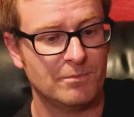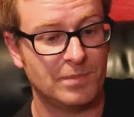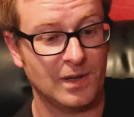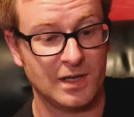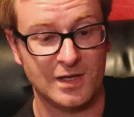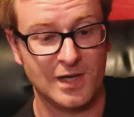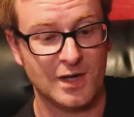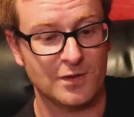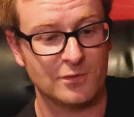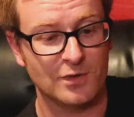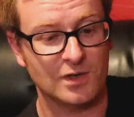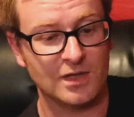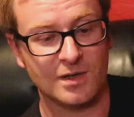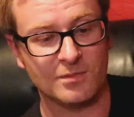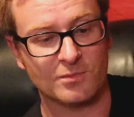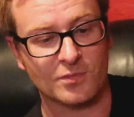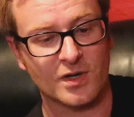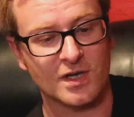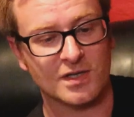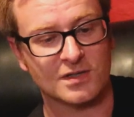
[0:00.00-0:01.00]
but yeah, really
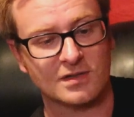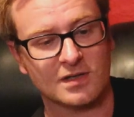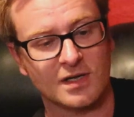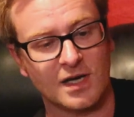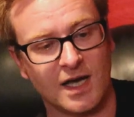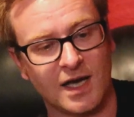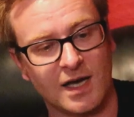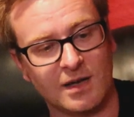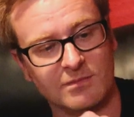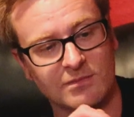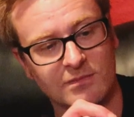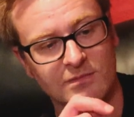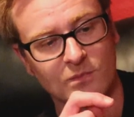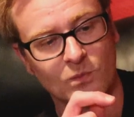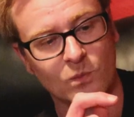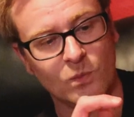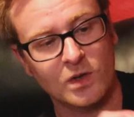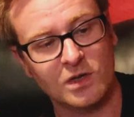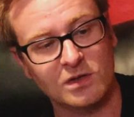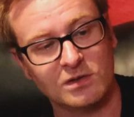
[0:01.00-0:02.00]
impressed. Um,
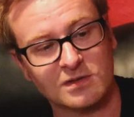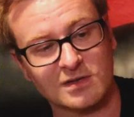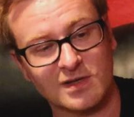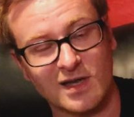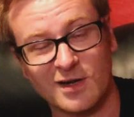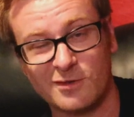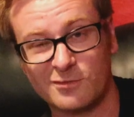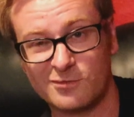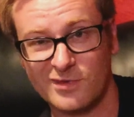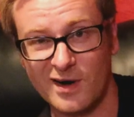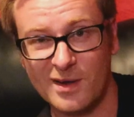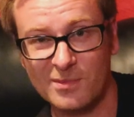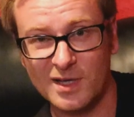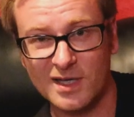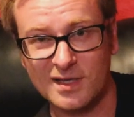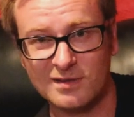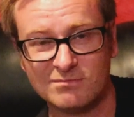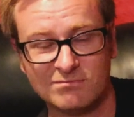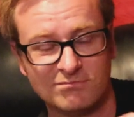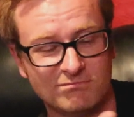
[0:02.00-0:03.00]
wheels are
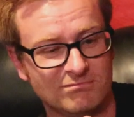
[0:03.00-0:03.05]
rubber,